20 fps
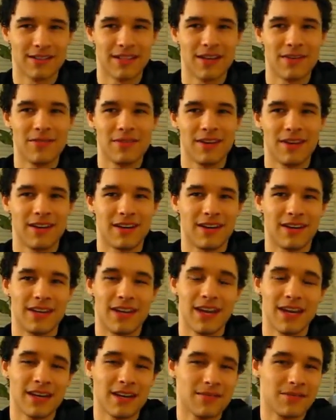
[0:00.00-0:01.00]
giving it a
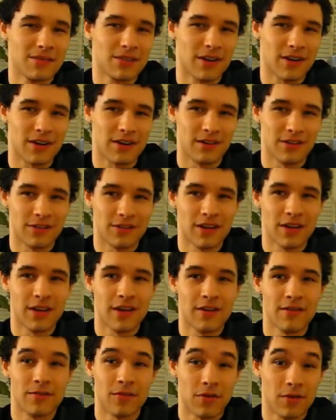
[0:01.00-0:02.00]
negative charge,
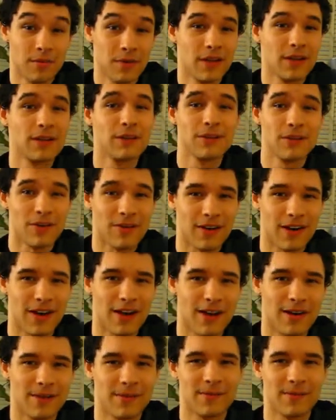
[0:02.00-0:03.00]
forming chloride.